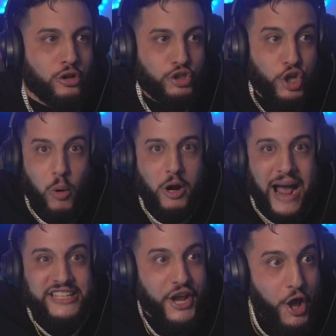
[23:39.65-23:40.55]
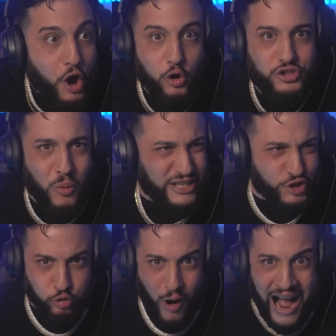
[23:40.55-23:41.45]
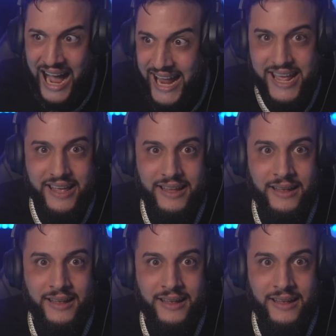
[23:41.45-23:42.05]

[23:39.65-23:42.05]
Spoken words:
So what do I do? Do I try?